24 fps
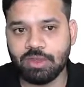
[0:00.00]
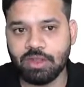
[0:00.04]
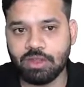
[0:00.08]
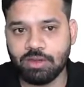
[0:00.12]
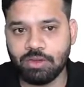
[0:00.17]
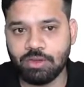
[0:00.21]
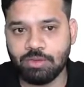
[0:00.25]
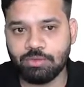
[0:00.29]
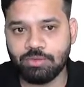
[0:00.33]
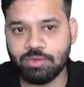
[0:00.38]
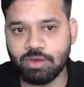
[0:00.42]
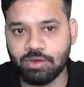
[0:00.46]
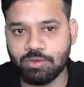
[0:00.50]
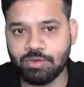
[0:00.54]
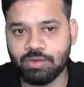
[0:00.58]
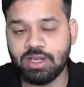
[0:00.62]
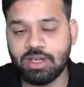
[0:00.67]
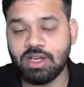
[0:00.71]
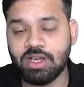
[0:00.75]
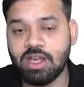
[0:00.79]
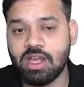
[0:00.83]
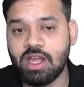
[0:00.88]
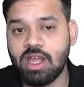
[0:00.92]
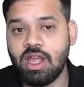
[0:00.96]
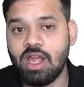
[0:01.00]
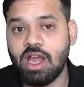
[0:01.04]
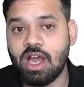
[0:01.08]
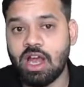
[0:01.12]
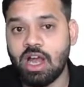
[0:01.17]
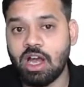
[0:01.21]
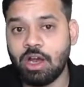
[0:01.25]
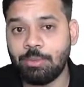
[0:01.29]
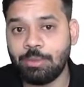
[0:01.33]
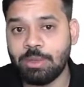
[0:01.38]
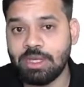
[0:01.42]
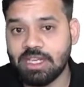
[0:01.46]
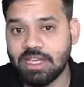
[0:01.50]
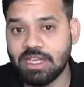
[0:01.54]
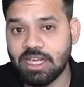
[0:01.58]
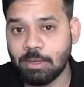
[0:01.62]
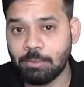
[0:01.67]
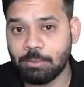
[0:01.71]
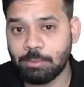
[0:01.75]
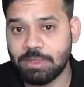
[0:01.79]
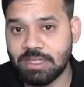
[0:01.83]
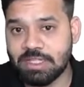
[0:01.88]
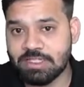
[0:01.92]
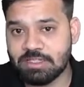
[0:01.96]
Going forward, how many
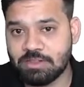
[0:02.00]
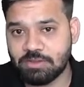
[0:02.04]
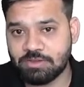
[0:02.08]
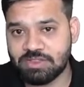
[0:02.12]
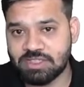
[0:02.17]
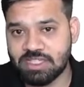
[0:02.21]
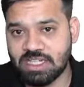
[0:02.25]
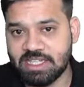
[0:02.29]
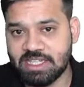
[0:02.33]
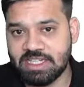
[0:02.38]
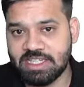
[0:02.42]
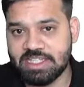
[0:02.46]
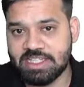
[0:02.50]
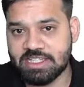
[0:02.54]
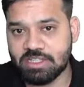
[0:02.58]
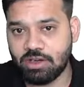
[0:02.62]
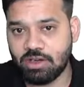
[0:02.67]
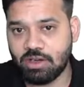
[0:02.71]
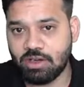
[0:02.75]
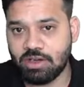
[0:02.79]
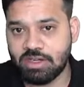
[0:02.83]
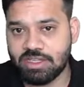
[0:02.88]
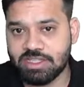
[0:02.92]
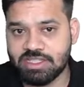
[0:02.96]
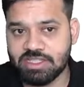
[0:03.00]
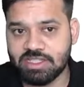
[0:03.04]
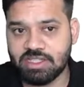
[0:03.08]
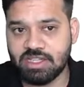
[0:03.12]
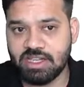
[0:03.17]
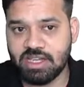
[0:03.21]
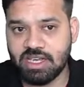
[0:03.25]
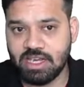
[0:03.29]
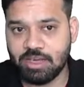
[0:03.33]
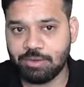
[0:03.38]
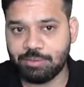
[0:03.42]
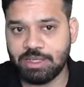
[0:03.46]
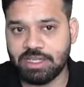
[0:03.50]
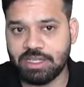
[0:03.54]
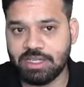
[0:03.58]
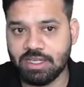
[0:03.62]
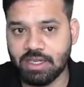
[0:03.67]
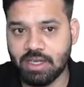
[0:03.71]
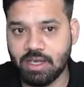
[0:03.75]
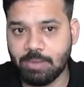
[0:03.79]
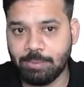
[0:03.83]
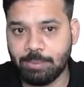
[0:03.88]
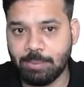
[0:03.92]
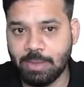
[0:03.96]
companies of Chinese origin have
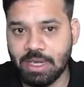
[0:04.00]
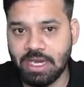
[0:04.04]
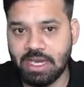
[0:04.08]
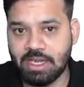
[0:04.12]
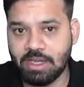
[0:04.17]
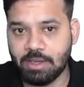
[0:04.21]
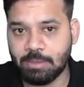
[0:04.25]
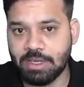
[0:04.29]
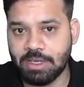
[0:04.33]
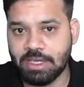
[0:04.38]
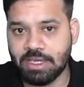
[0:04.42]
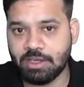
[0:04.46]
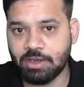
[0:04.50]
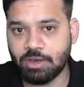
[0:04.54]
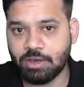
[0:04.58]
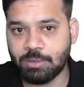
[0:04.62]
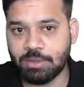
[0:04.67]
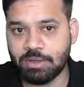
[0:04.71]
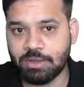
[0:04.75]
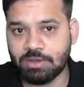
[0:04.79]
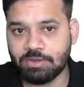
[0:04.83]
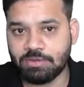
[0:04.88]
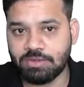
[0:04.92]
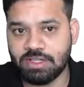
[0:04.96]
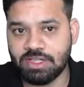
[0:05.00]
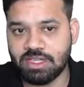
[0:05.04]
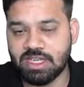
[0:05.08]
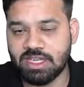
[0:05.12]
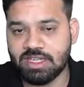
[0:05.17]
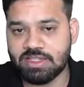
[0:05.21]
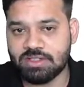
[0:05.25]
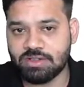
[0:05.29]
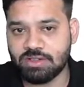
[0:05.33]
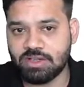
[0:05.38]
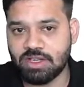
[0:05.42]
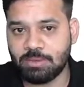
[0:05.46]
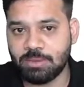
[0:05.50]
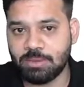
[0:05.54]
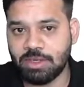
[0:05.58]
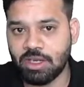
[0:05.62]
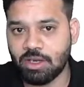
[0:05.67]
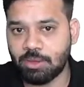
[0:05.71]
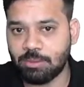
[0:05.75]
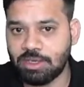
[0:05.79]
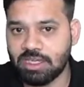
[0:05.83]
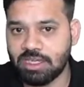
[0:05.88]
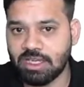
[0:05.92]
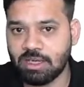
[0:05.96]
been banned by Government of India? So tell me,
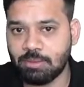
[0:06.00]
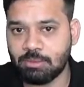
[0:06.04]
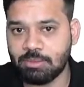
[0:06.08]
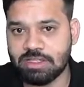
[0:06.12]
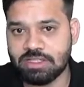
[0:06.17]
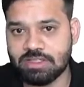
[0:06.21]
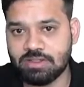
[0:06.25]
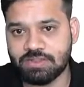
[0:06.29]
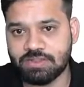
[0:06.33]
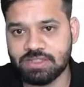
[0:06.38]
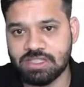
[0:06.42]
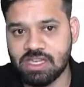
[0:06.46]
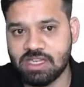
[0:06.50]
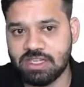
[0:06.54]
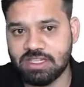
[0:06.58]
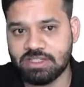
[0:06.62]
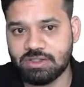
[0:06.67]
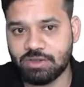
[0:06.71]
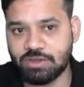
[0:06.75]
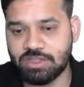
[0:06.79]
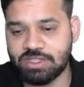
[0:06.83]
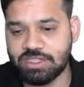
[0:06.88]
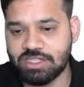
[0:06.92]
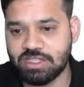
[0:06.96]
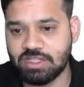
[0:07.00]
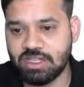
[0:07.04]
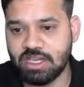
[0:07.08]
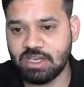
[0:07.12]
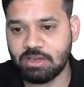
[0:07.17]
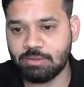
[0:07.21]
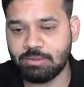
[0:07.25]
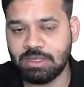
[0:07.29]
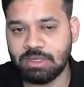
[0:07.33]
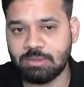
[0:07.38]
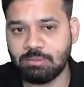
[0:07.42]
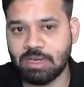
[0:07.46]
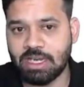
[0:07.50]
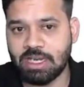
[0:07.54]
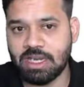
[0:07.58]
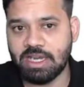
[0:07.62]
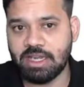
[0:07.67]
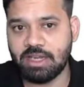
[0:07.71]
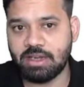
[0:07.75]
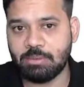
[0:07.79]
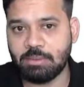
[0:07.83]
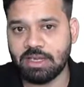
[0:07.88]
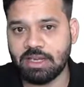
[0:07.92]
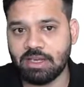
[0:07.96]
how many companies of Chinese origin have been
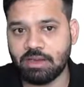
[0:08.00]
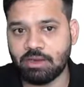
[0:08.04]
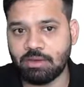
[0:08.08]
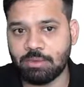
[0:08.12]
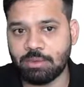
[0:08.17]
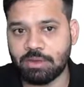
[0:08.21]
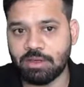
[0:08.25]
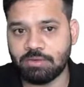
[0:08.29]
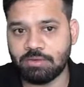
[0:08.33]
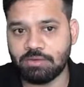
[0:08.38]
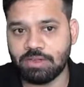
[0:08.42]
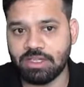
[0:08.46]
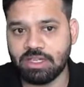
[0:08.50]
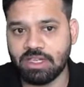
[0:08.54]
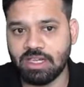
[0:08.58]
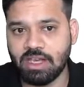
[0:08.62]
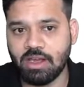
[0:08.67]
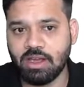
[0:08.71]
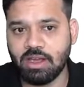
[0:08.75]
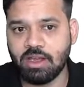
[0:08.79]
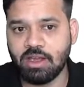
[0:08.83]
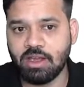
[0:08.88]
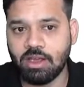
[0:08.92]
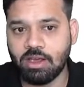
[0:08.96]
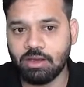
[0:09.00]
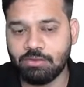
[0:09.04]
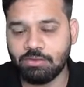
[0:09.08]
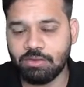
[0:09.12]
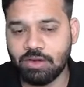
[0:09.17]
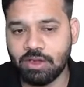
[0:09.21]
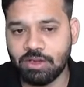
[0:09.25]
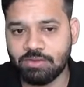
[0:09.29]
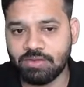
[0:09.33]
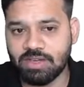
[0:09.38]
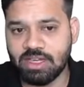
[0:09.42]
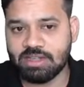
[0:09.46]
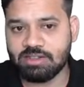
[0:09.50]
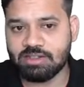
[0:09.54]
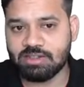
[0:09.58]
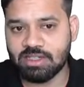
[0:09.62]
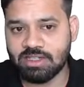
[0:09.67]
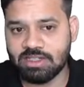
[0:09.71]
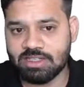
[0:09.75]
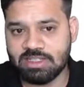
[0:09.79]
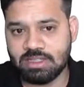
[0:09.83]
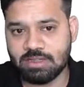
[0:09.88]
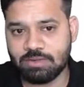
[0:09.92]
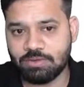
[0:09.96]
banned by Government of India? 45,
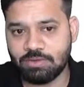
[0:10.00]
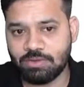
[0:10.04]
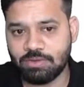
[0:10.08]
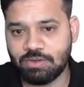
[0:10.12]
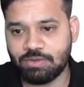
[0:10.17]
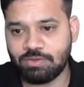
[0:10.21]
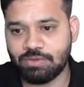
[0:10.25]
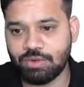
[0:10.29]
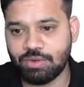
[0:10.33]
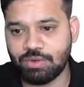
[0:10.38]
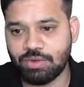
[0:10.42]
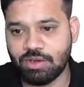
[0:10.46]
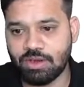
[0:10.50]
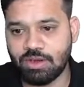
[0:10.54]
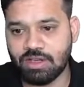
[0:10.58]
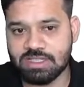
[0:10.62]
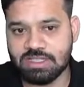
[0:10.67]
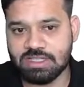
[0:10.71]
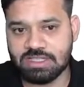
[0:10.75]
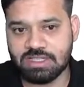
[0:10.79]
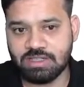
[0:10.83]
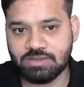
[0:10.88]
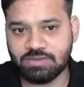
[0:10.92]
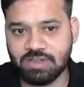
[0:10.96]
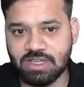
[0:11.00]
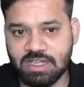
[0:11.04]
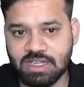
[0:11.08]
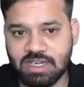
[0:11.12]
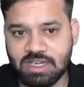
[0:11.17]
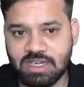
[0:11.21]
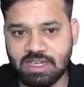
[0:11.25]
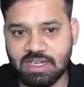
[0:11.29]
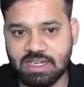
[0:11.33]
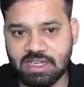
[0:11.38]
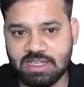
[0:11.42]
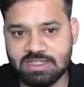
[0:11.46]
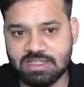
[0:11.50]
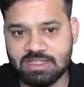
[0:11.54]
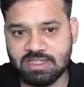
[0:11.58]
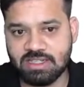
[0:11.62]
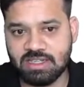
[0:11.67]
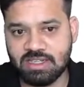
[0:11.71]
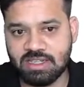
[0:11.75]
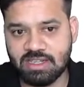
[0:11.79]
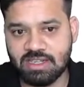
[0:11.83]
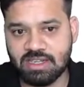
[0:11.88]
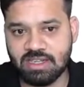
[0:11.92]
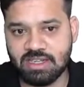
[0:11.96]
36, 54 or 65. Right answer
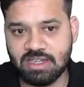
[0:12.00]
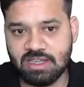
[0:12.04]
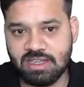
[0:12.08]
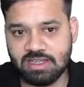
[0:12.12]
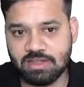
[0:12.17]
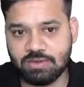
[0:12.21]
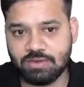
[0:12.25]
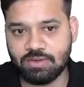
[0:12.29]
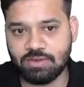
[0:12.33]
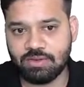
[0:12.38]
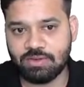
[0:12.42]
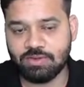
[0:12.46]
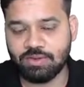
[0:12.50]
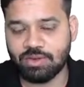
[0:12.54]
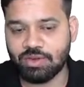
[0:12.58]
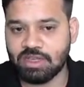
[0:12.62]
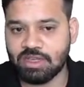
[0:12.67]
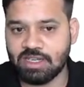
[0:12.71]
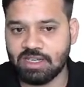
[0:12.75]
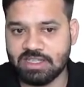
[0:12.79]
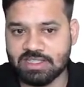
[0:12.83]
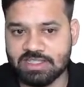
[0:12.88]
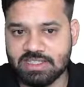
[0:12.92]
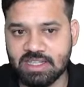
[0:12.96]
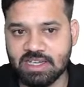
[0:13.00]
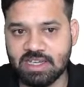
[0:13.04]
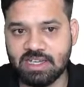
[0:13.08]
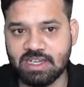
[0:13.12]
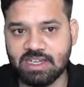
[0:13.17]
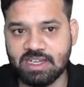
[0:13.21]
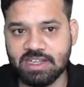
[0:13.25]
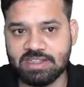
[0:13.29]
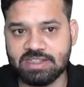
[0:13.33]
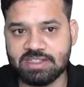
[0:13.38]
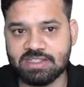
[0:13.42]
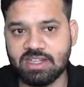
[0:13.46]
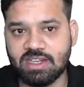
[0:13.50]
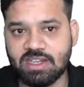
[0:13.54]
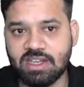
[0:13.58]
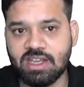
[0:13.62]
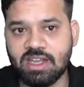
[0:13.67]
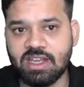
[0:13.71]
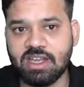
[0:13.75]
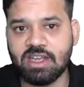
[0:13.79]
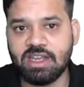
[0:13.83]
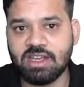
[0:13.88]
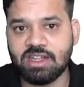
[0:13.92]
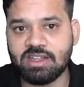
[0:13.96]
here is 54. That is the right answer.
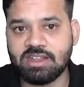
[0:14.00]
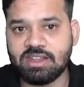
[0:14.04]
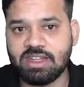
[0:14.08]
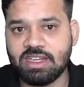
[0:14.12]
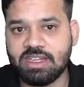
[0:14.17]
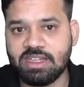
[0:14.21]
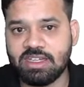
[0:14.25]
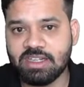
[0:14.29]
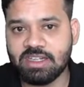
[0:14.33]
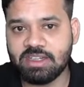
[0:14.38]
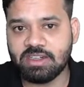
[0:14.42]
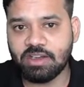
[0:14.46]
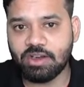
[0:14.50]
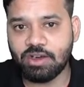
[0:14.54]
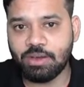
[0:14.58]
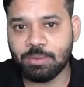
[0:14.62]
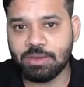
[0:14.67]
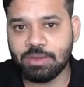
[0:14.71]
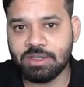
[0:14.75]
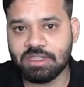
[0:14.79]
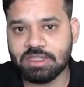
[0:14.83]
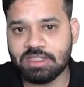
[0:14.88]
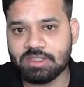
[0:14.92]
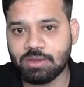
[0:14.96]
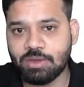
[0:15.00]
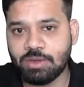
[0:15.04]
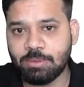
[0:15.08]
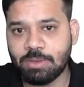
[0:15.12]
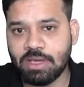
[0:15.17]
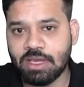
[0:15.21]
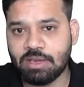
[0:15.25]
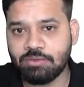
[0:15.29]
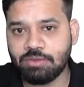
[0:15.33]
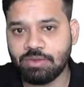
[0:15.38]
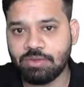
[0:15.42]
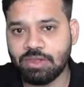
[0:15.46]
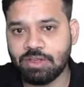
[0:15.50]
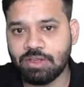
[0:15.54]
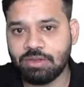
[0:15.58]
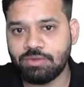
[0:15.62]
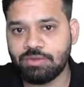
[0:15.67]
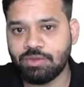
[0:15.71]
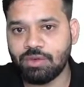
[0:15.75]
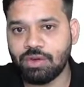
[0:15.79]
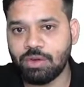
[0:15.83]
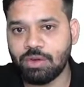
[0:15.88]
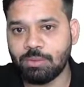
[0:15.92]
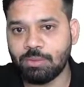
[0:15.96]
The Indian government, this will ban
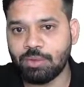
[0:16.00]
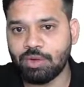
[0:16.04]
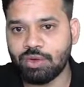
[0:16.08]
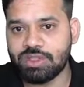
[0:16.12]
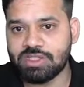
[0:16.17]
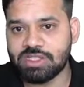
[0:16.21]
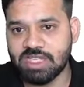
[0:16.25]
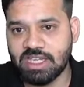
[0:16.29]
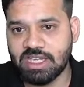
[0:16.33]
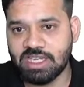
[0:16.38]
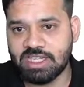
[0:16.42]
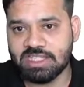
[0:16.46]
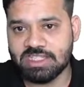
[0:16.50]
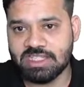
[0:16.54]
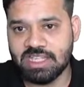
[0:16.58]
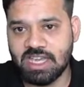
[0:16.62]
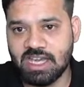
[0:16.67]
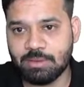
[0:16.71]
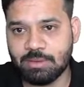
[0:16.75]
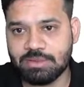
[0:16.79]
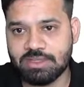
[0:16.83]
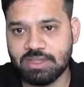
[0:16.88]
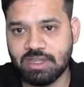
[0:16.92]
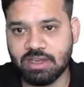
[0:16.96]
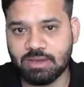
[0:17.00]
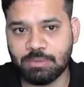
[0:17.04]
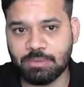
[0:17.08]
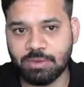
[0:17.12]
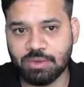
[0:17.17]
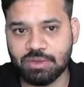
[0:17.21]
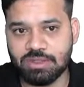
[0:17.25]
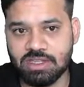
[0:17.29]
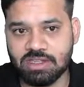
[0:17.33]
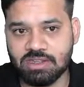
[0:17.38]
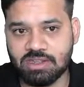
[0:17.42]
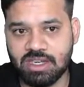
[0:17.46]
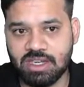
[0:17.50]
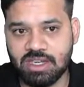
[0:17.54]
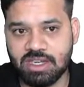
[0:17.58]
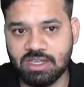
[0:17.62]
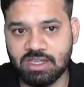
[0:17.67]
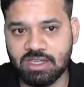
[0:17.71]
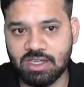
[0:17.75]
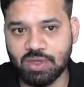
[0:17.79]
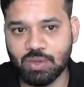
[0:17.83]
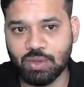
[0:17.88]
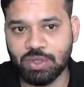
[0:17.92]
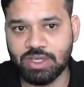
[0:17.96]
54 more Chinese apps that pose a threat
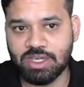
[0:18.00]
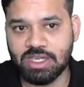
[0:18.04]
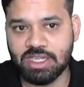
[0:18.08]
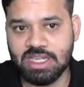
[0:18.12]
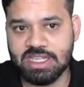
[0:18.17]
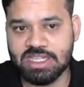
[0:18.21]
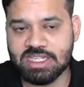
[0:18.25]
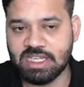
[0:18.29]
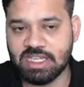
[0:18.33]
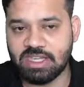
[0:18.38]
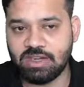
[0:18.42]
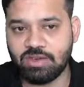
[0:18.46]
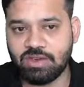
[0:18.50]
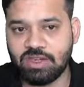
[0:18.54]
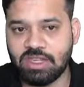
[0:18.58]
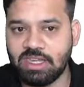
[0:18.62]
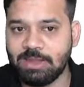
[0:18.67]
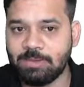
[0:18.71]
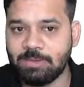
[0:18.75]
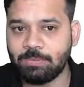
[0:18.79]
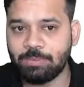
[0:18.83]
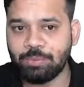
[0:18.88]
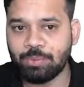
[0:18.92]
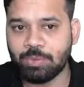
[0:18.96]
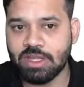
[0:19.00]
to India's security.